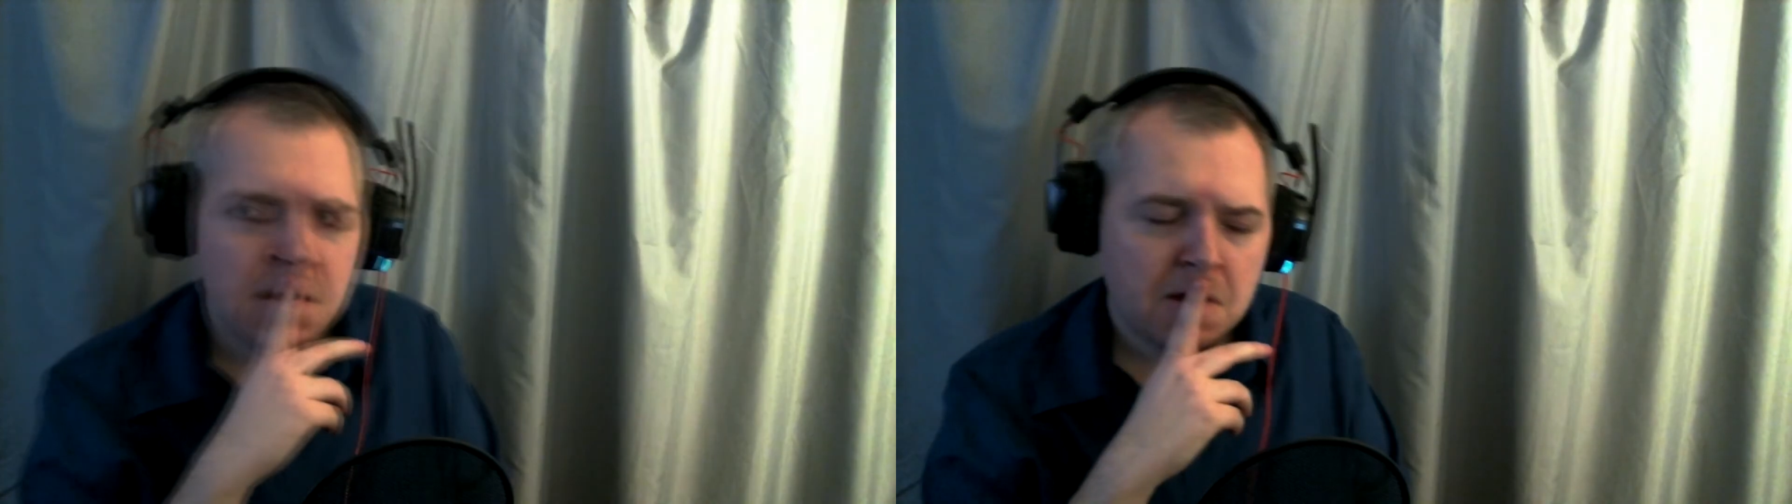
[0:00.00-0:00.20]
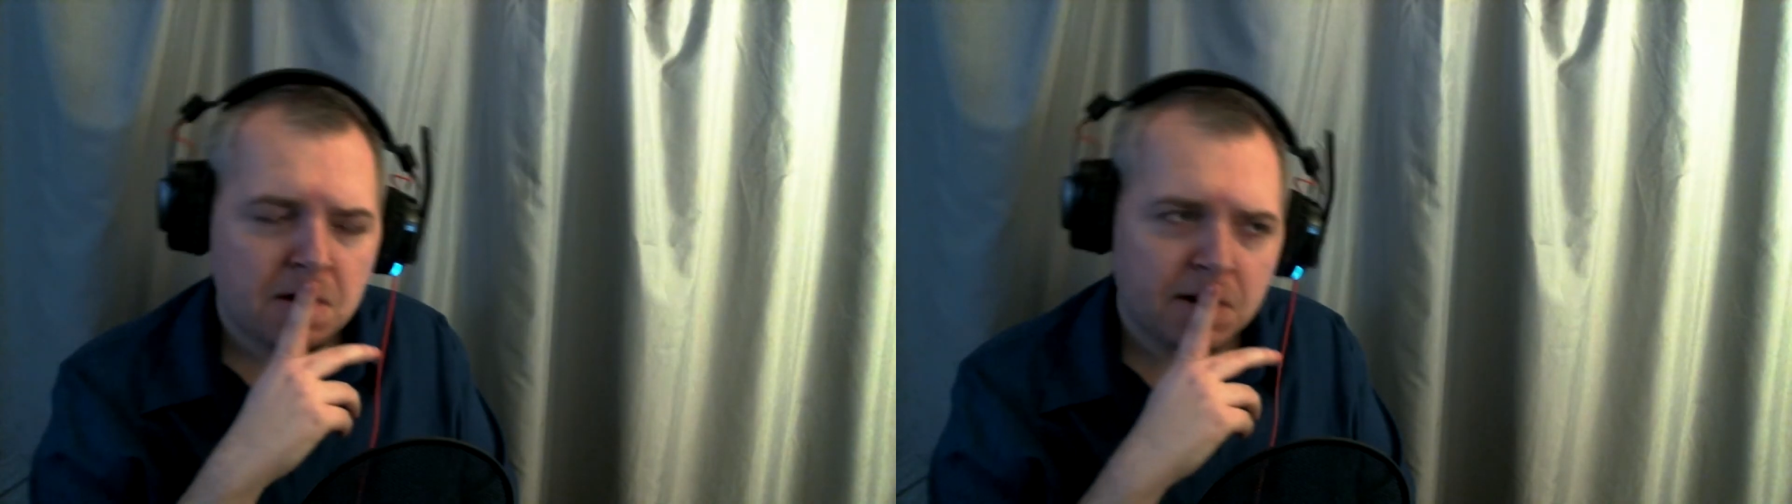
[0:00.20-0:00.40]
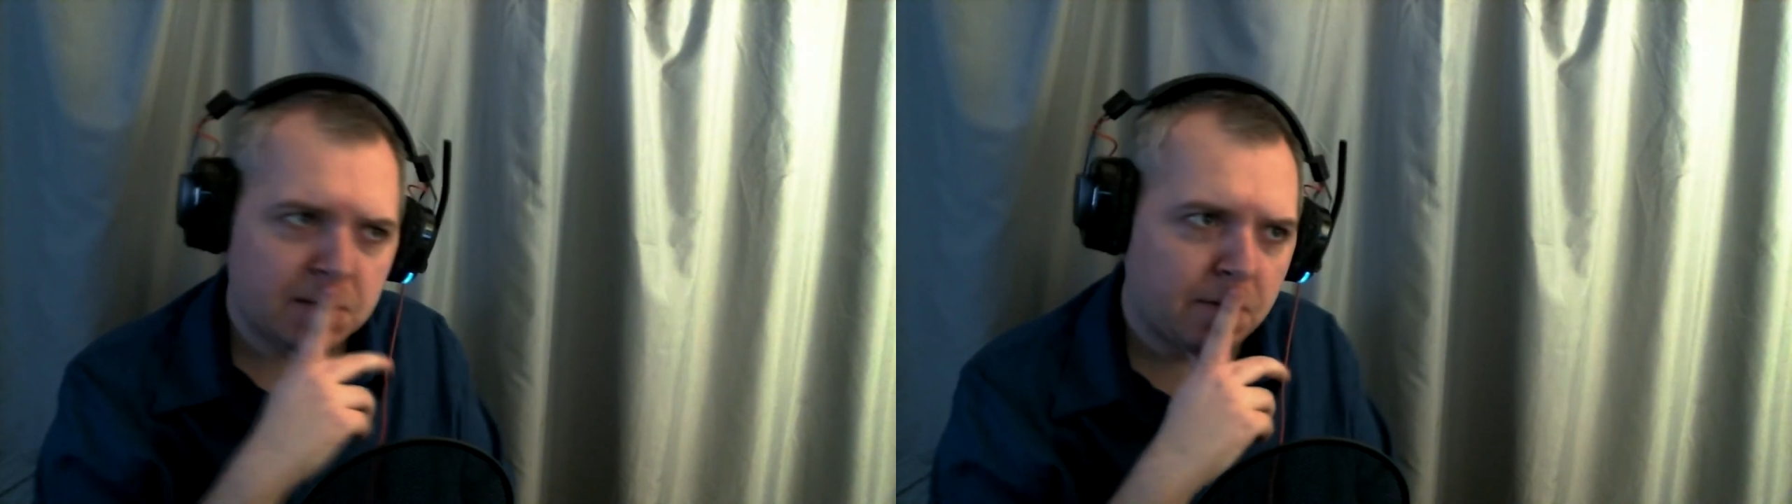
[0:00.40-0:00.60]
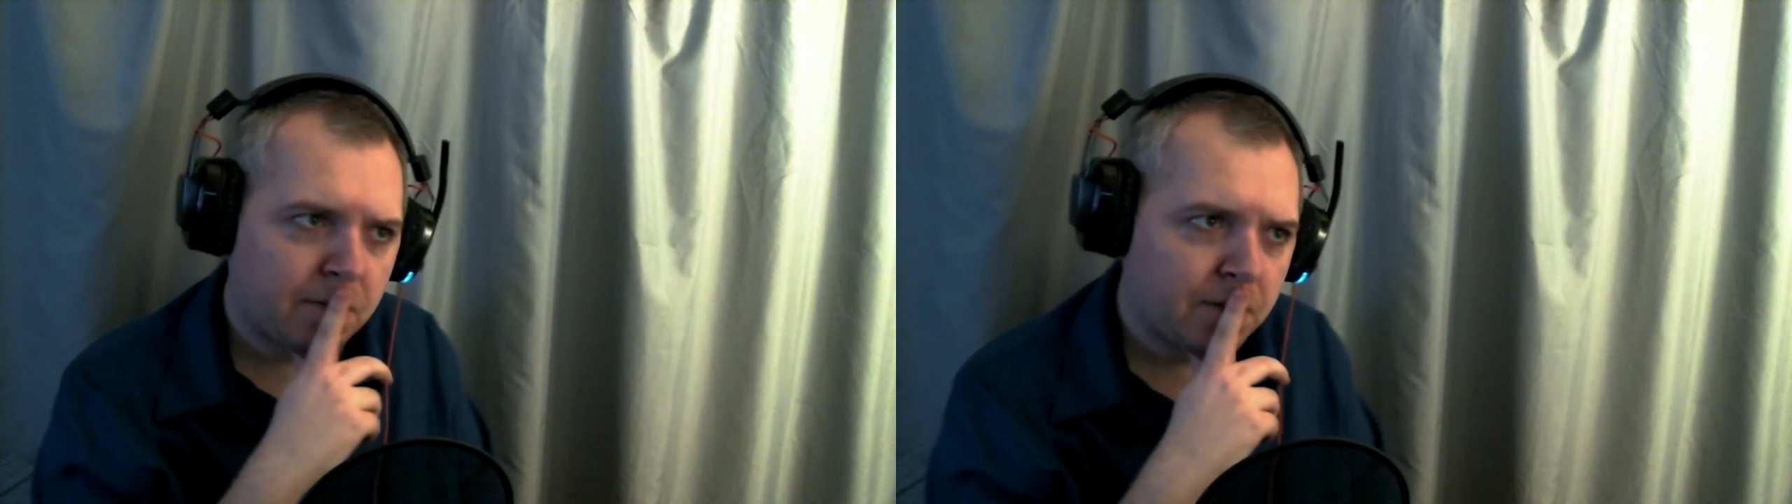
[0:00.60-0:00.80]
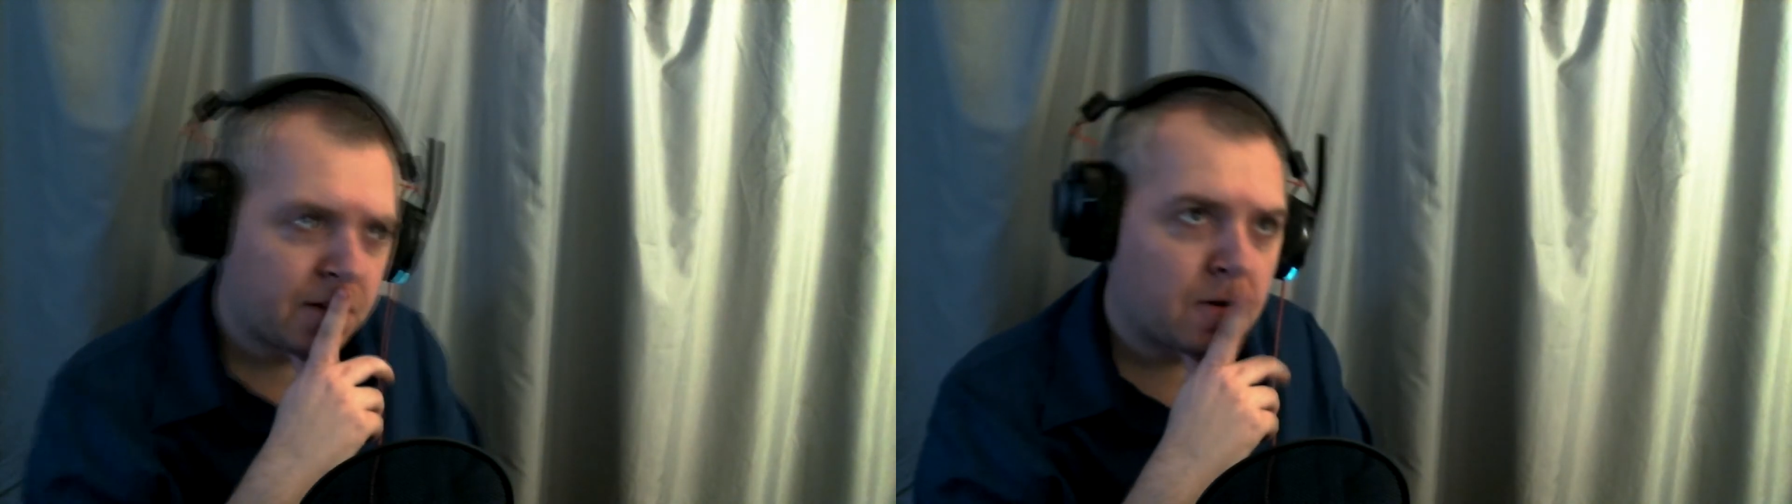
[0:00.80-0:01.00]
Alright, so
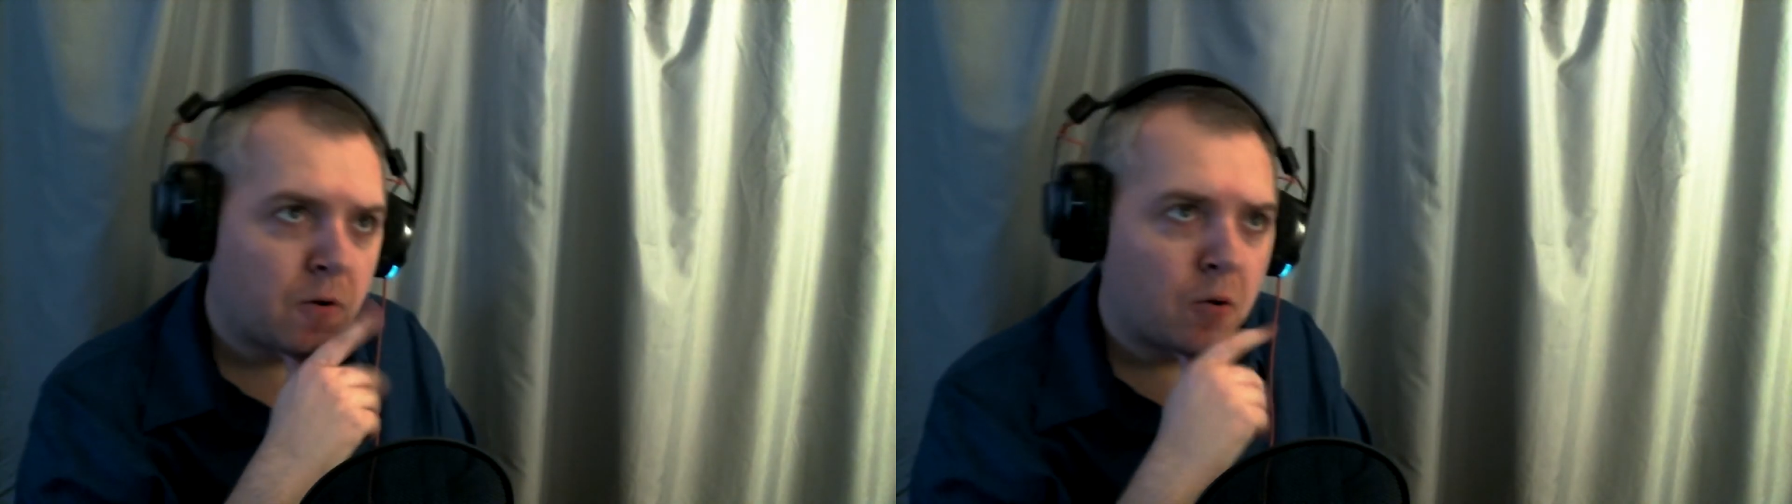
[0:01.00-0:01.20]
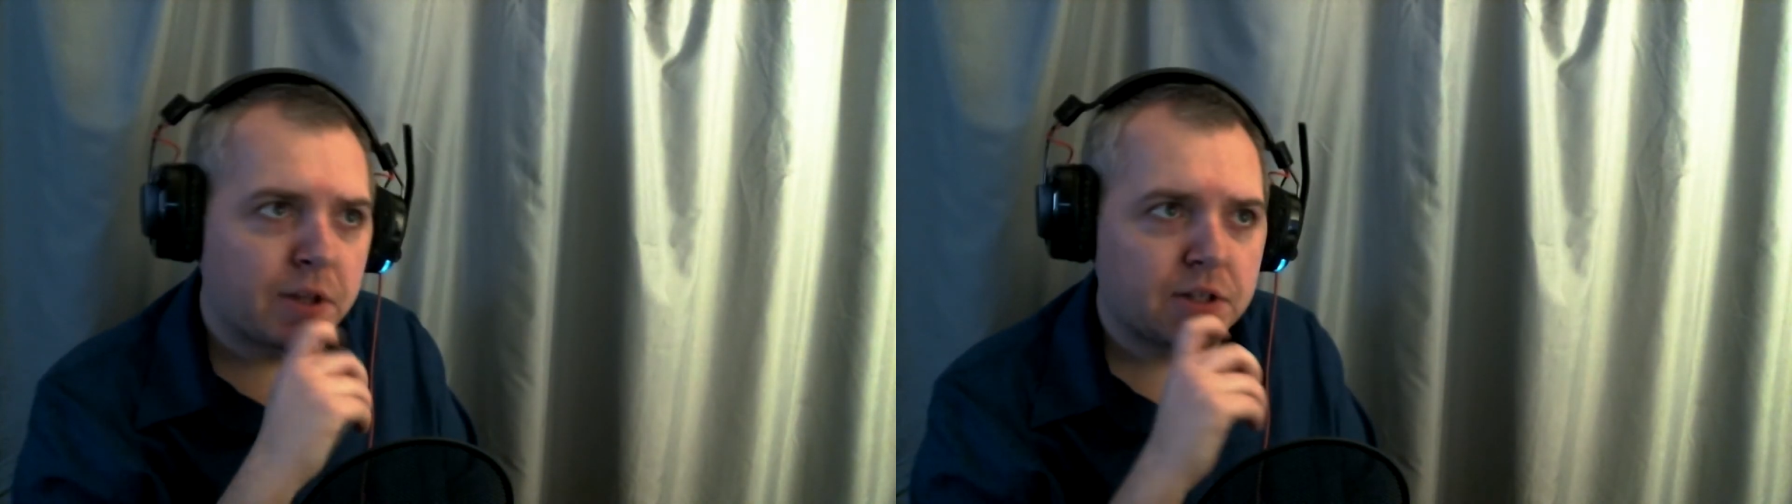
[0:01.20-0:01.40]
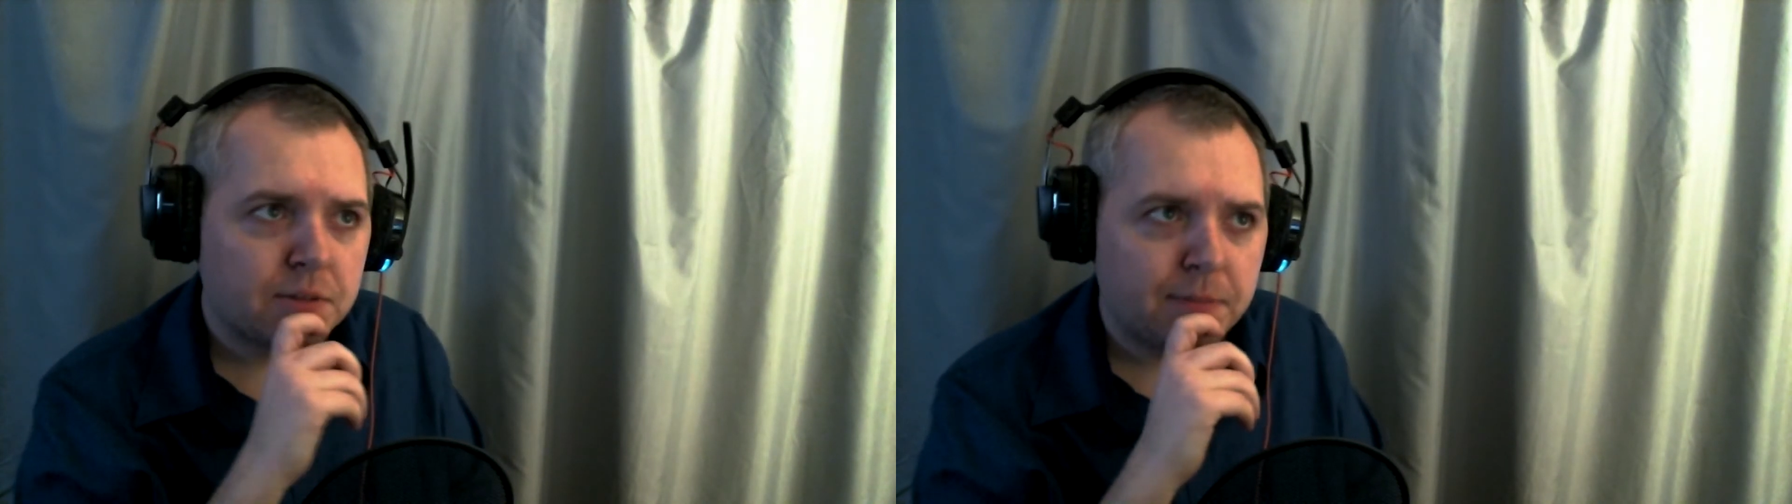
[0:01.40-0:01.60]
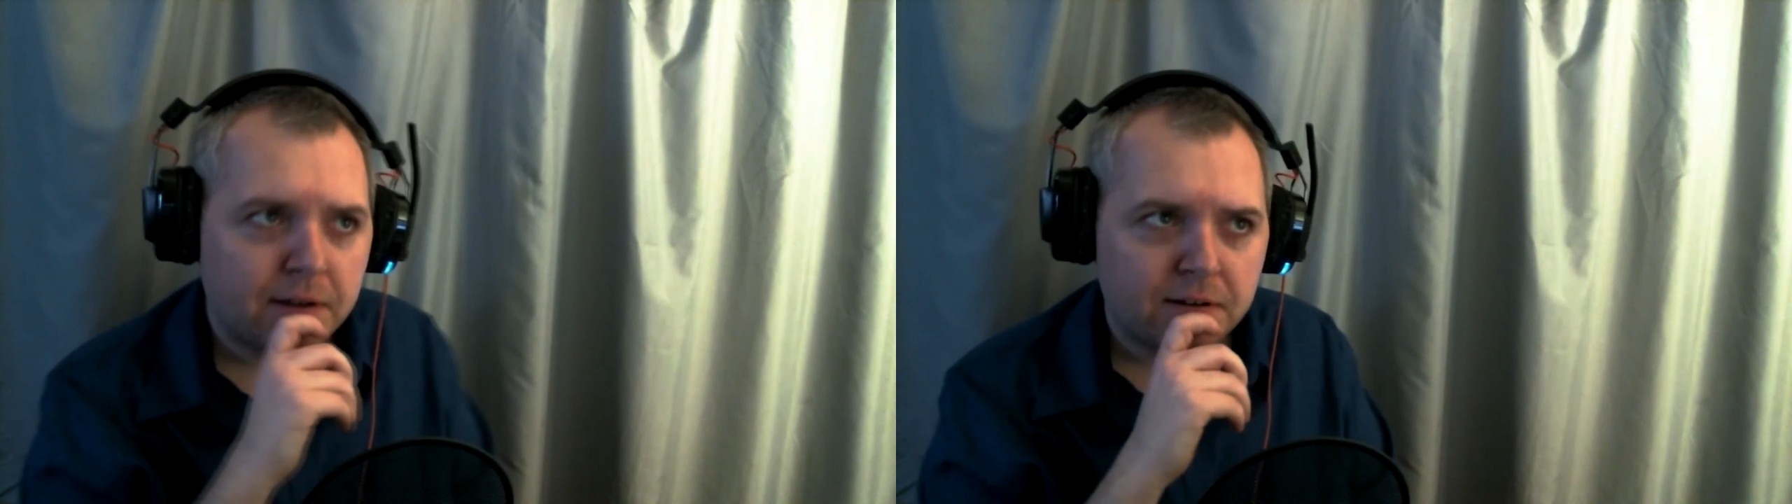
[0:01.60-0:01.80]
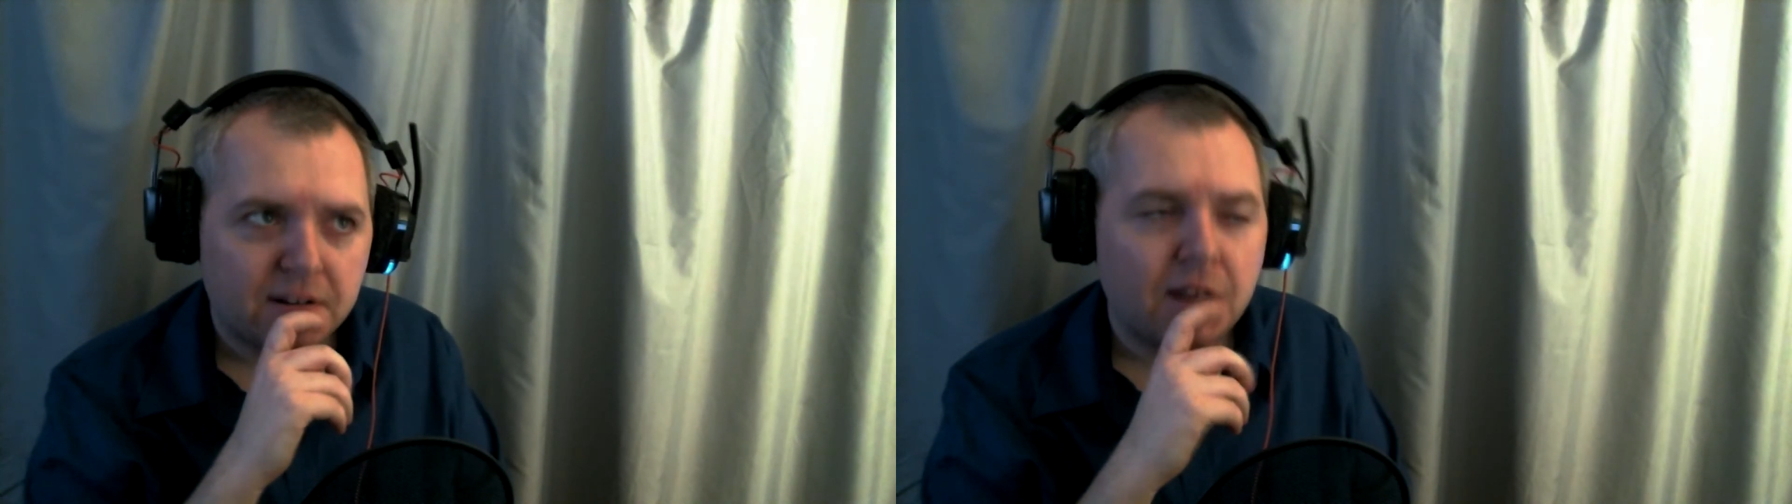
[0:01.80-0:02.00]
we've learned a whole bunch about,